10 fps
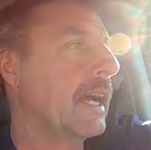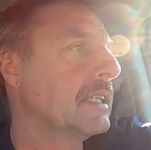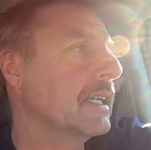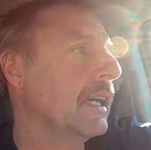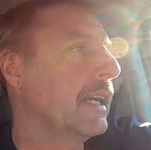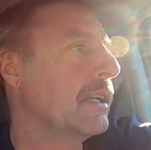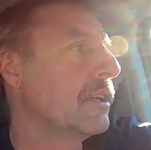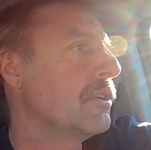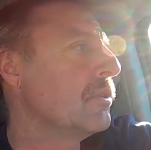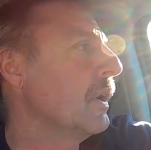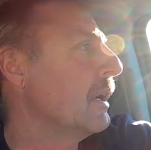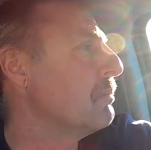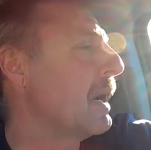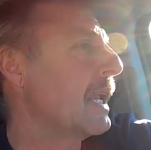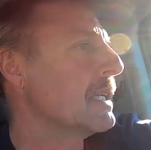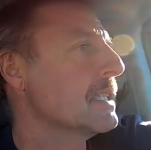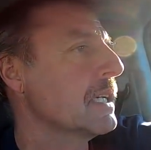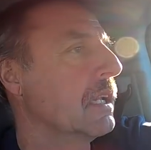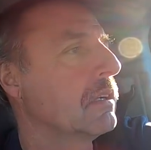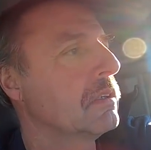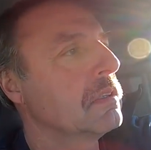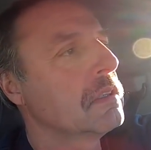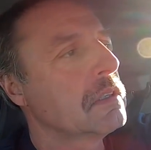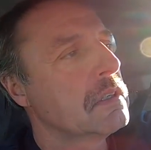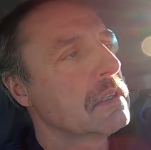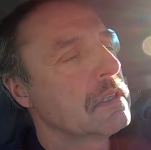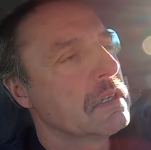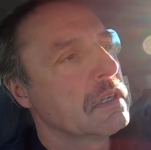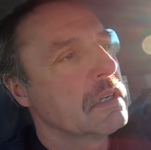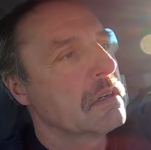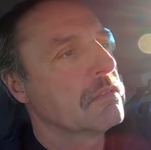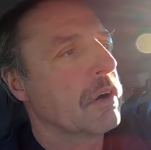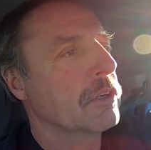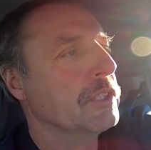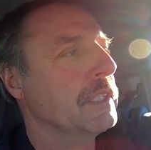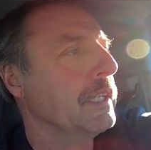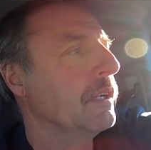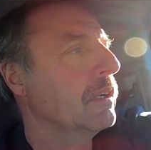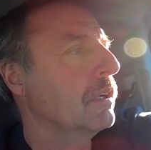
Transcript: to Cascade to do a Monticello varsity